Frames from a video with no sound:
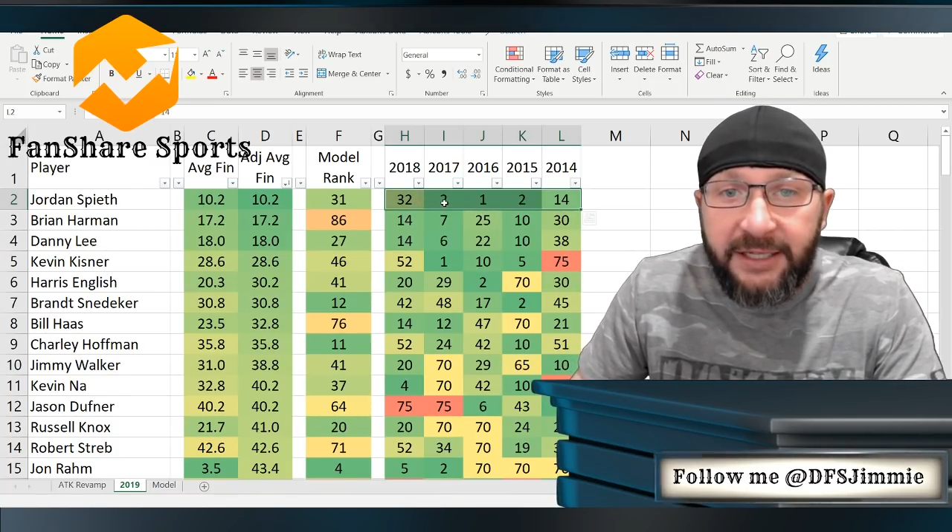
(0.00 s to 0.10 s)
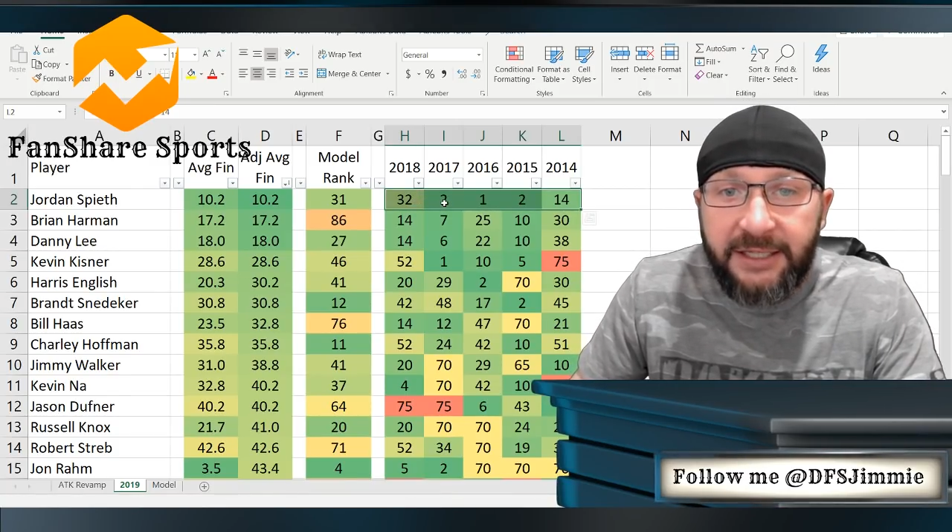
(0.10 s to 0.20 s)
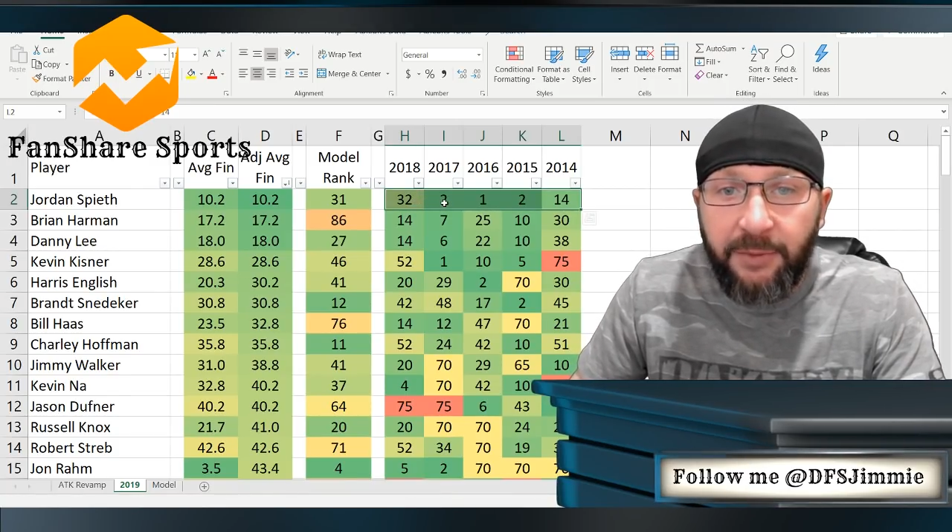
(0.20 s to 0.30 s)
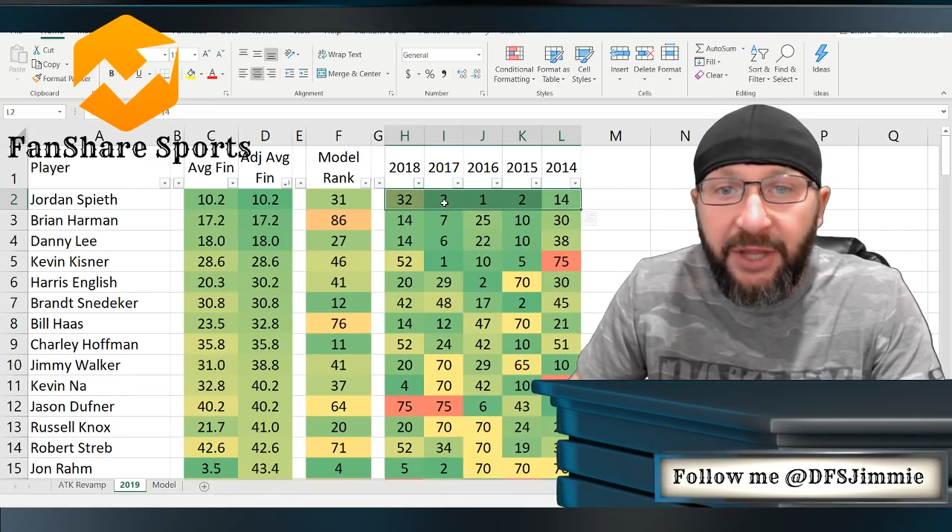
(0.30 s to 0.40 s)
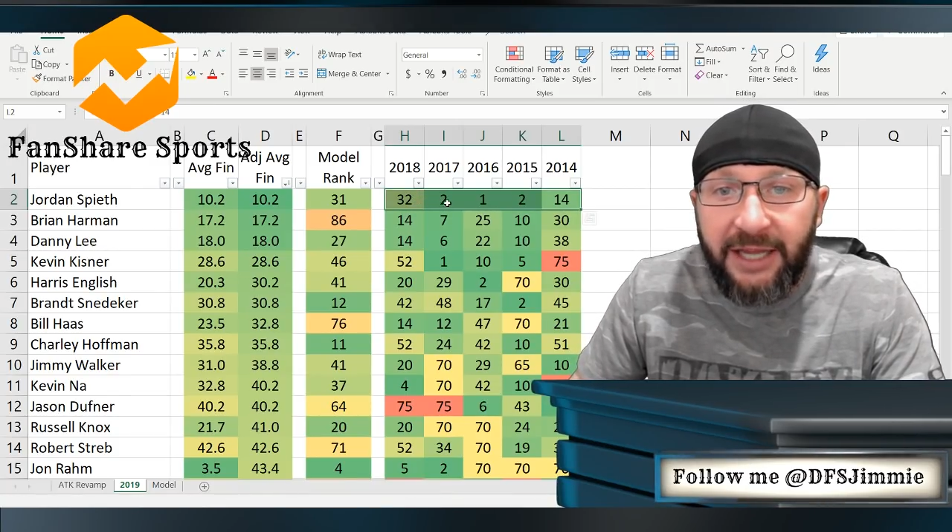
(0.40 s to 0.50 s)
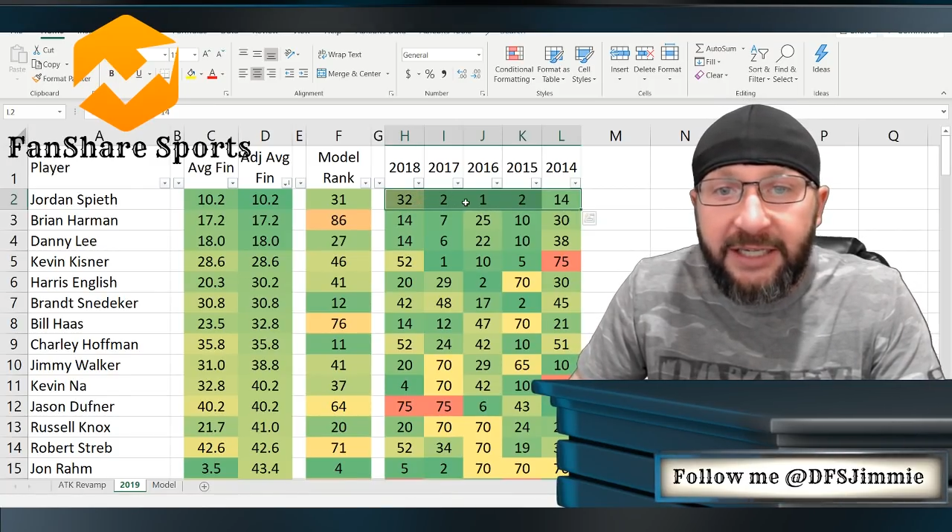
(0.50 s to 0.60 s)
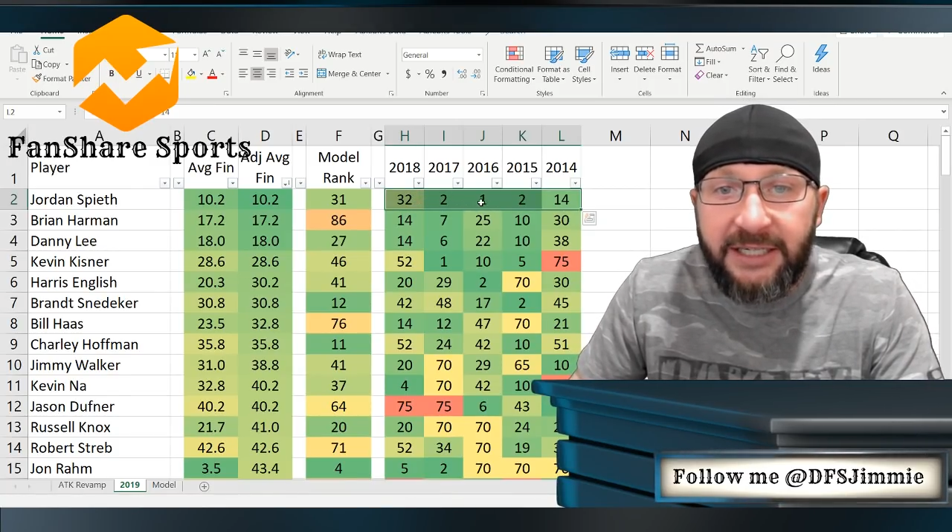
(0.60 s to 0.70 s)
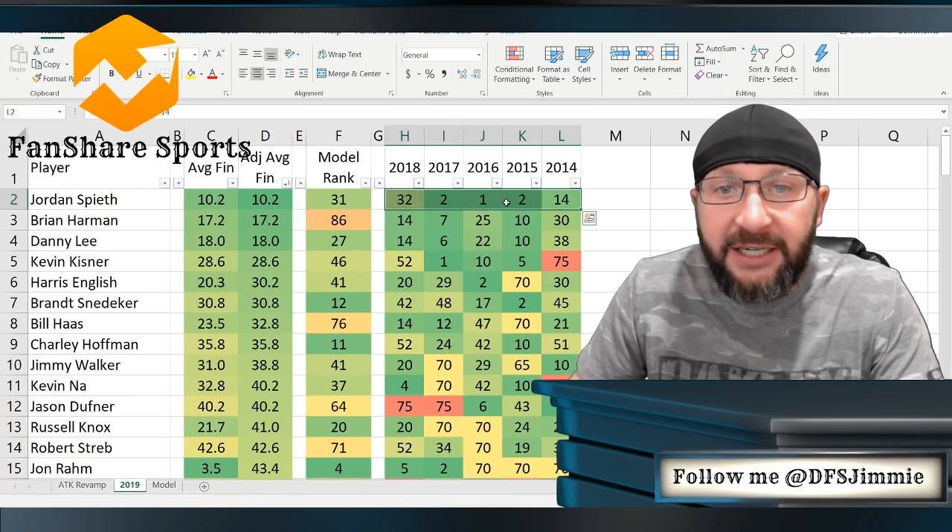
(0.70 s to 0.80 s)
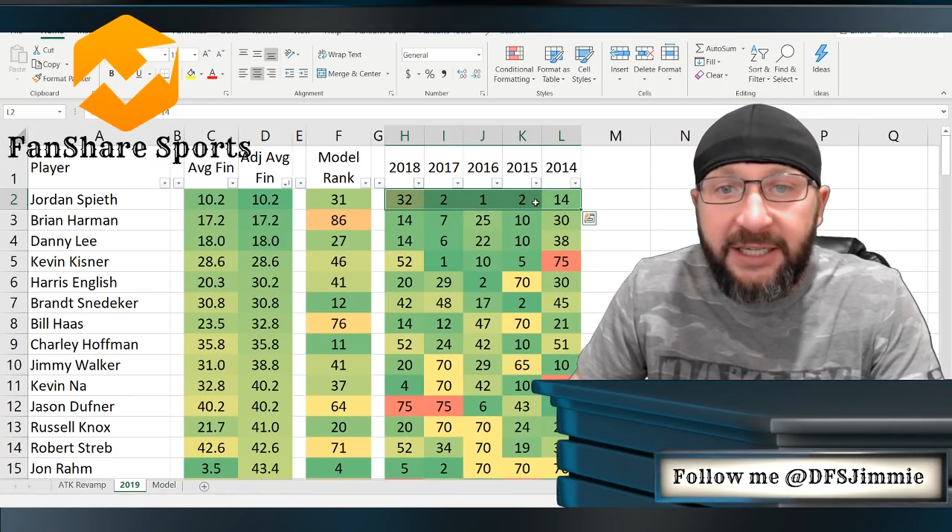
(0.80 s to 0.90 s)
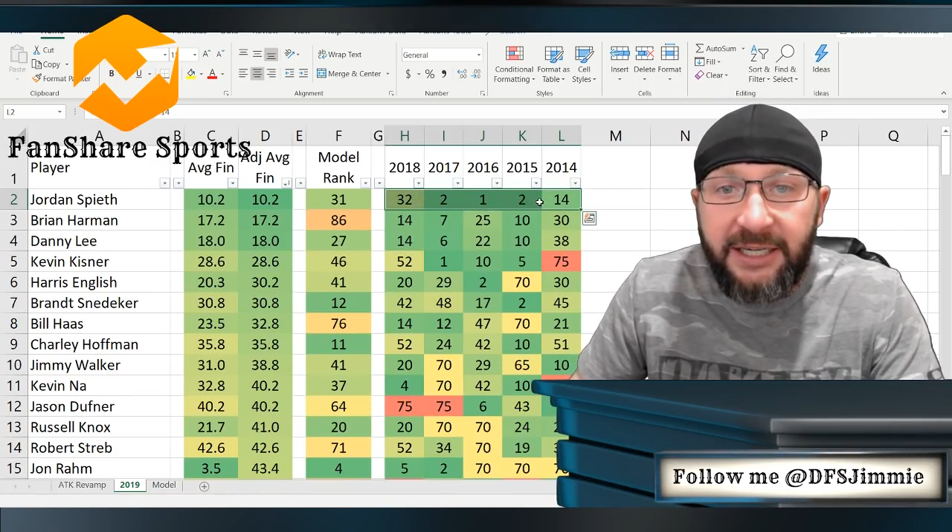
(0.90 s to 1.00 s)
some of that
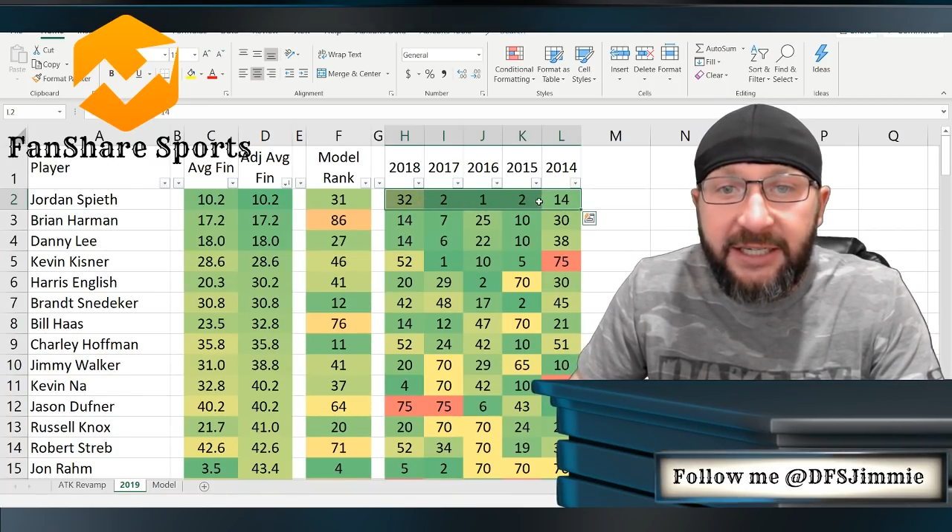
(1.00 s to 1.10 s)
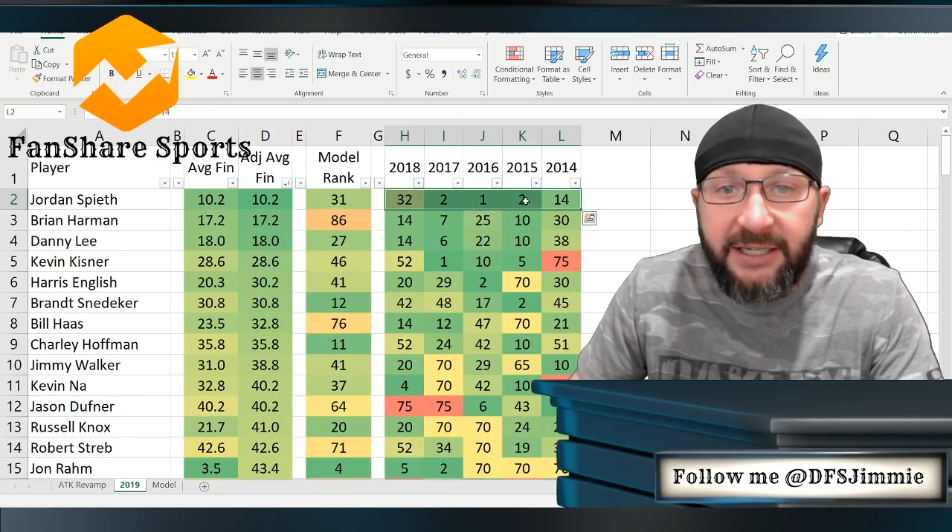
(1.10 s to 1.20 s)
15,